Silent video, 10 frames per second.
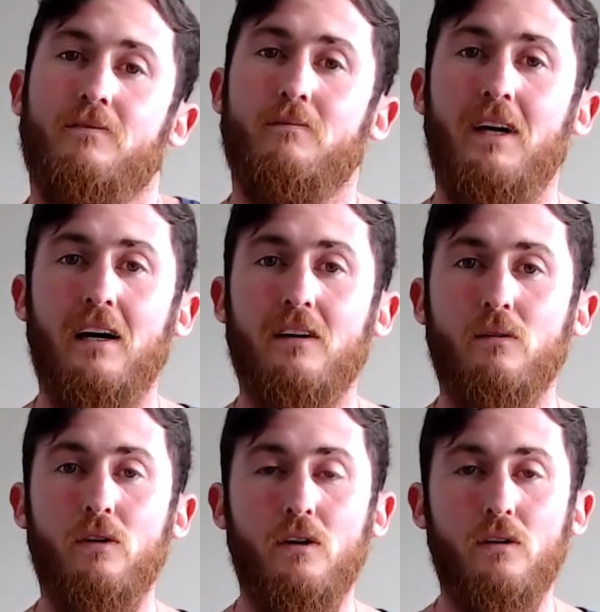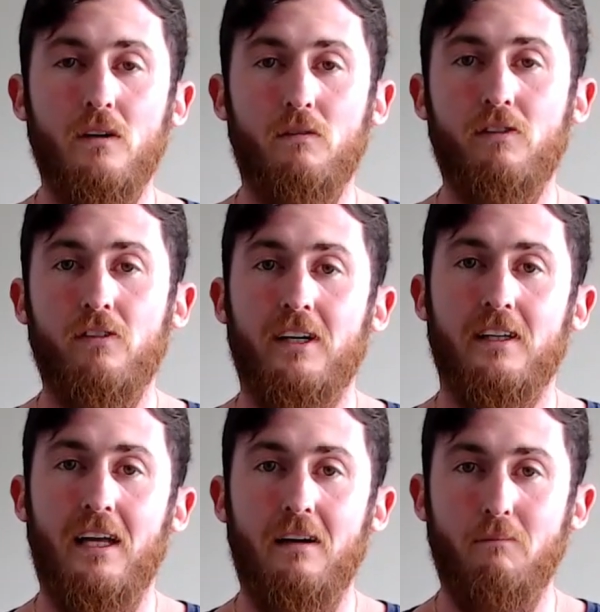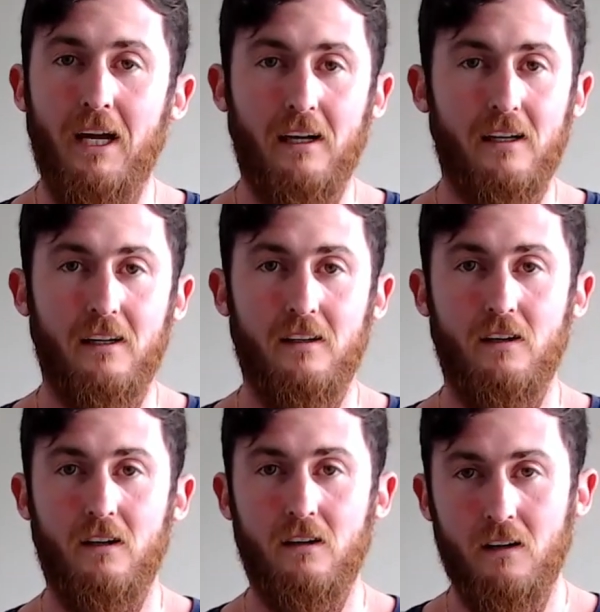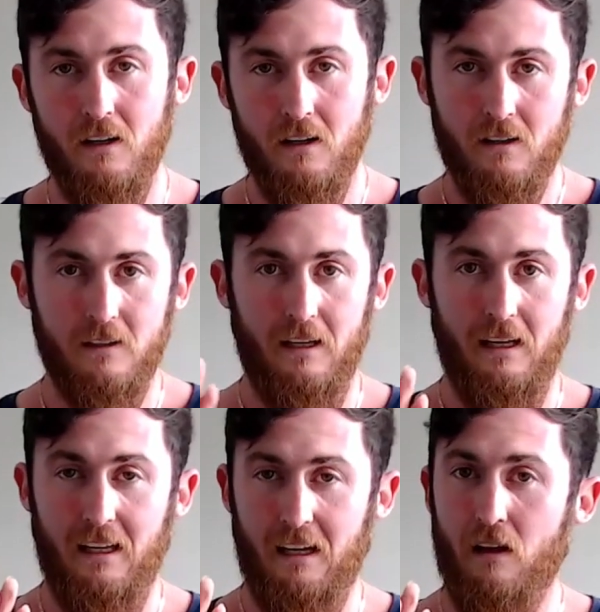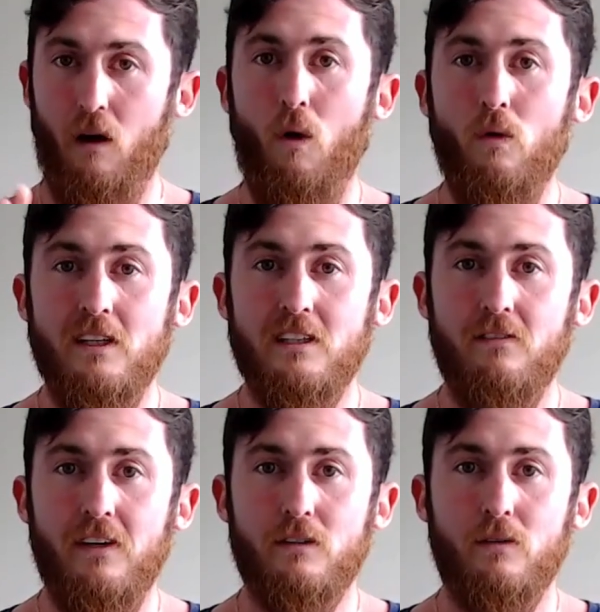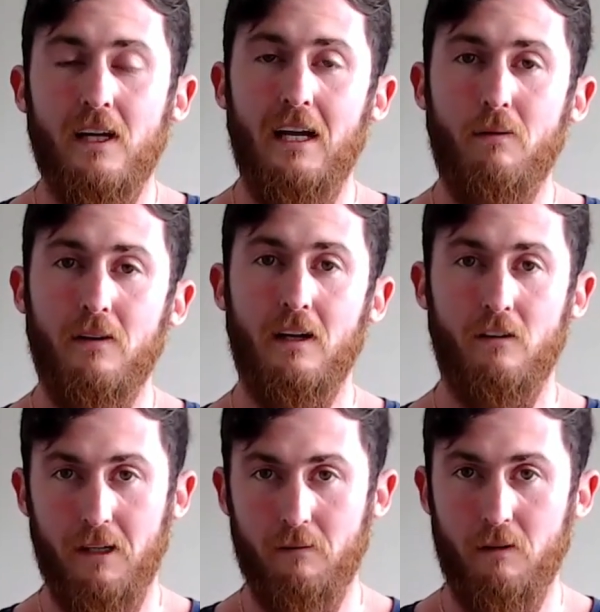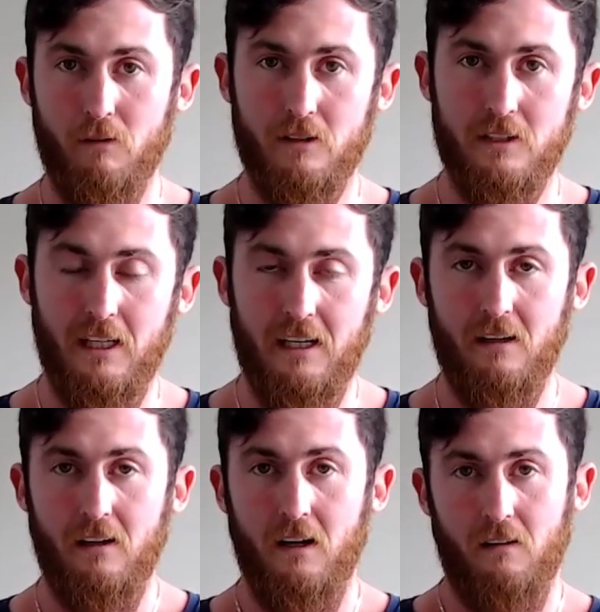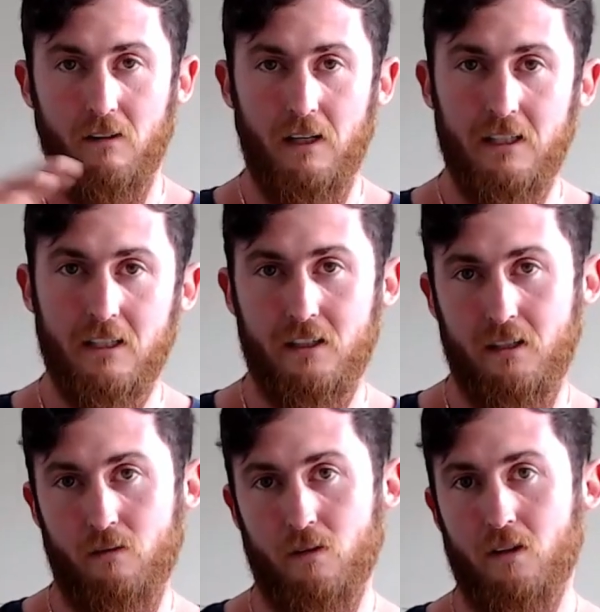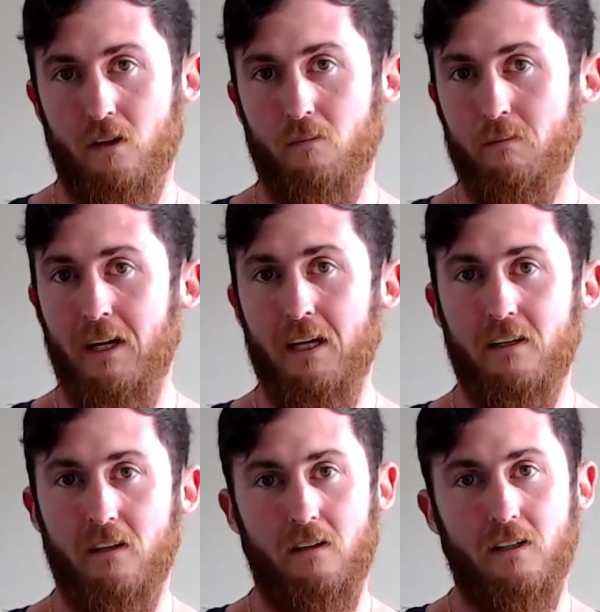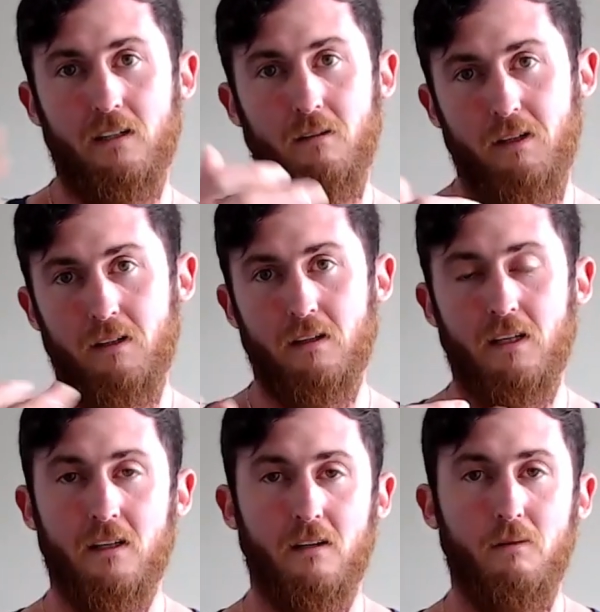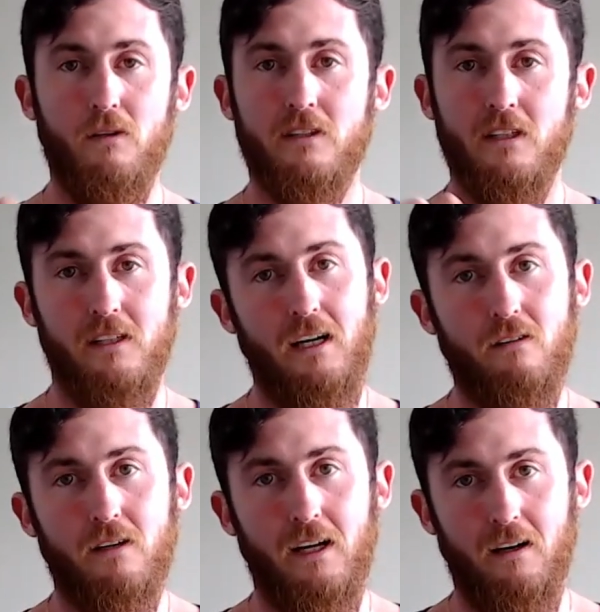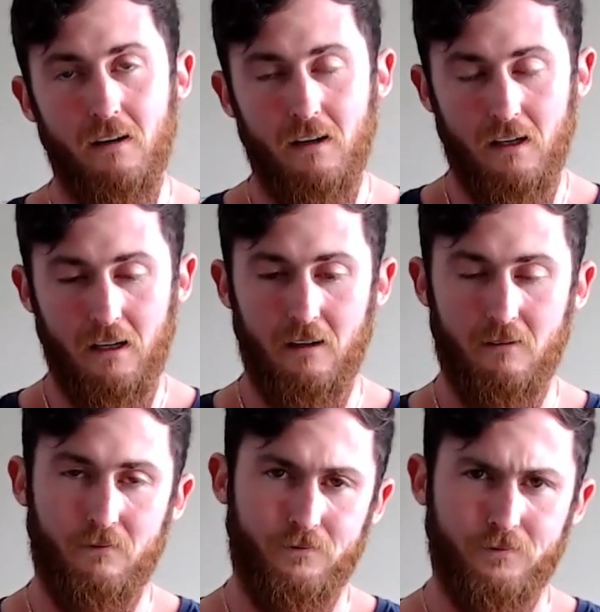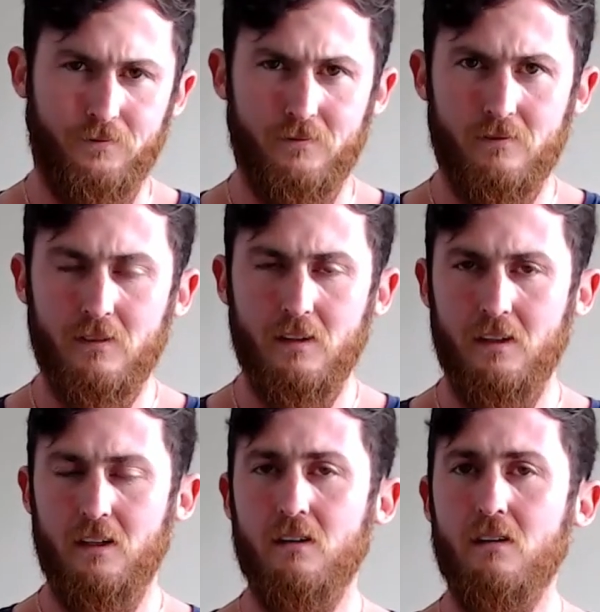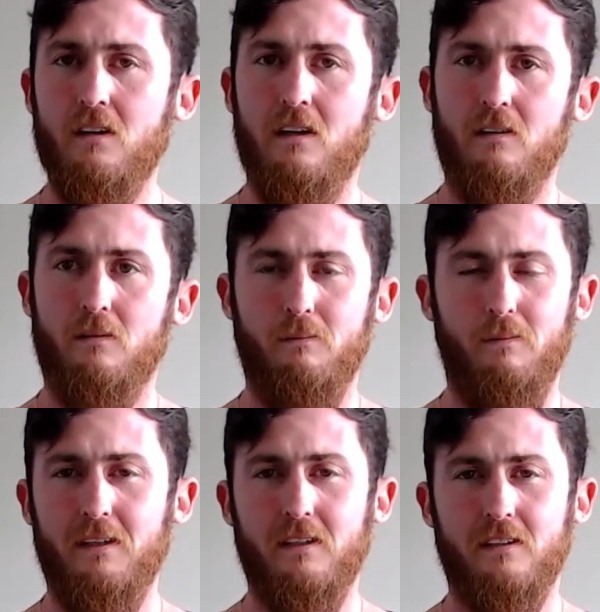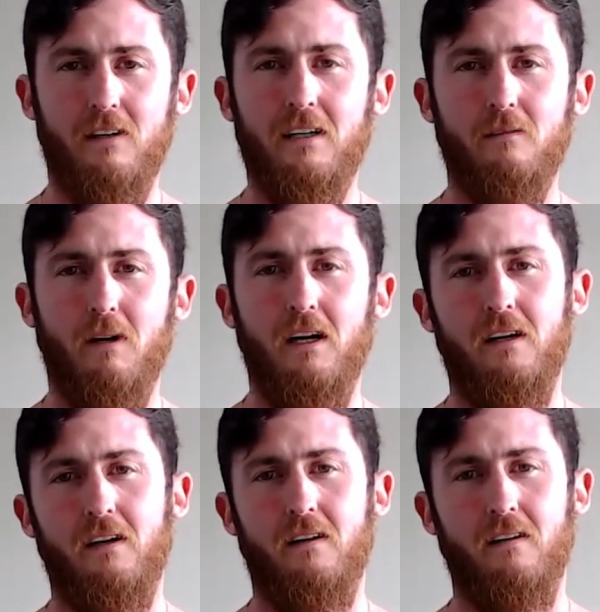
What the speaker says: my outer world reflected that back, you know. All these events would happen that would make me more sad. Relationships would go mad. You know, I'd get to getting abused and yelled at. You know, being surrounded by